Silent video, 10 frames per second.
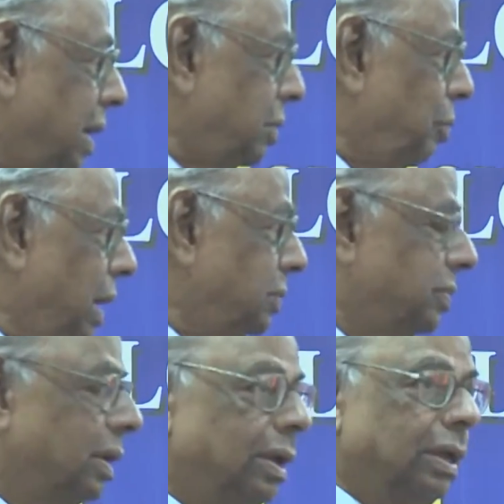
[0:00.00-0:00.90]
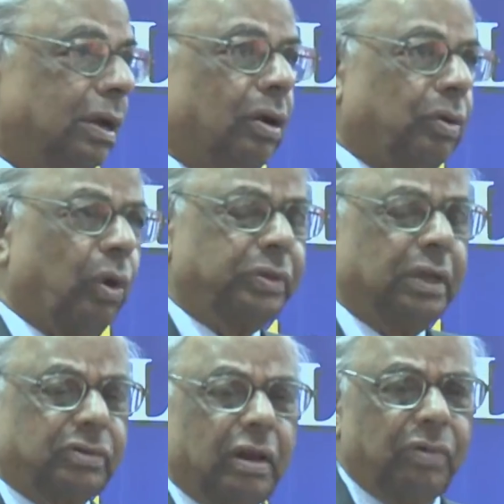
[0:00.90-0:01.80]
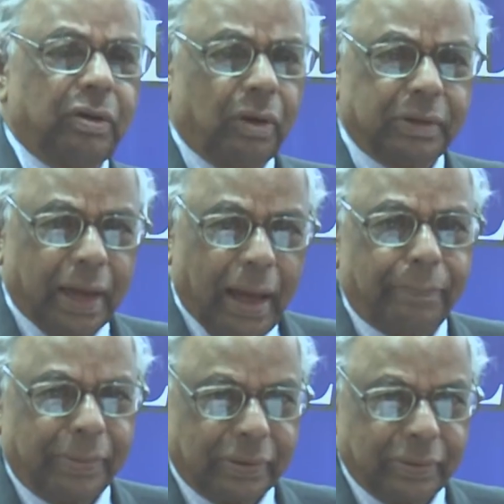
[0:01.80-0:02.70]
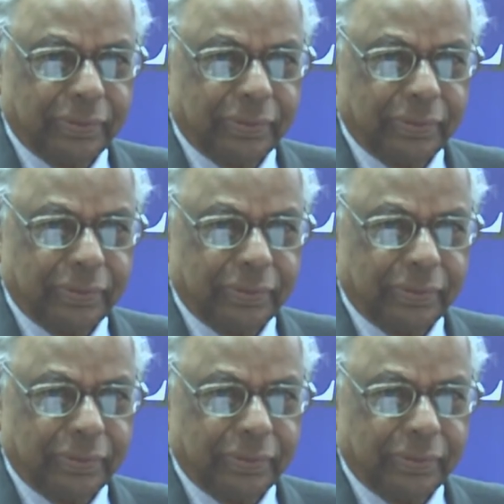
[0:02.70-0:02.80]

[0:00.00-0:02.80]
Otherwise, the growth itself will not happen.